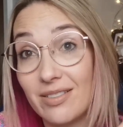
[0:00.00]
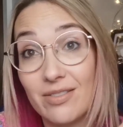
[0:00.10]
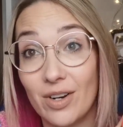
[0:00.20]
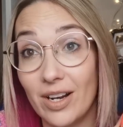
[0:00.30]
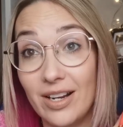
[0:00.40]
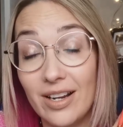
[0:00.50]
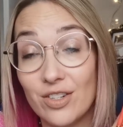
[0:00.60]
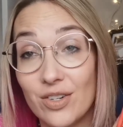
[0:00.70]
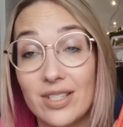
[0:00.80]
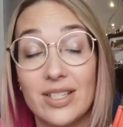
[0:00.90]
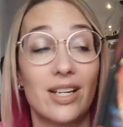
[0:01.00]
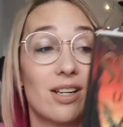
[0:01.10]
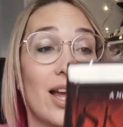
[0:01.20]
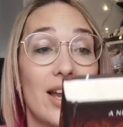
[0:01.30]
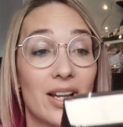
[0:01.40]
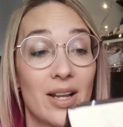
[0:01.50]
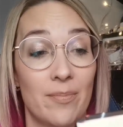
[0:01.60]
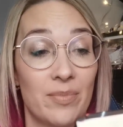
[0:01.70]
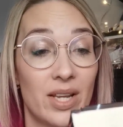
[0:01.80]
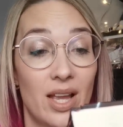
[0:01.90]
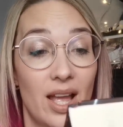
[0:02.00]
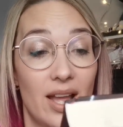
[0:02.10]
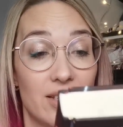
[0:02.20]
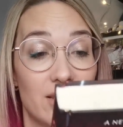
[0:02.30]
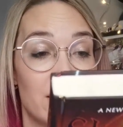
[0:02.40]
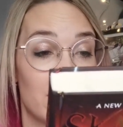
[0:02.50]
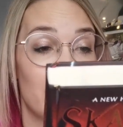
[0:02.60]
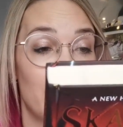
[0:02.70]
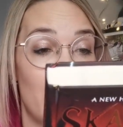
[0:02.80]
really interesting. Like, it's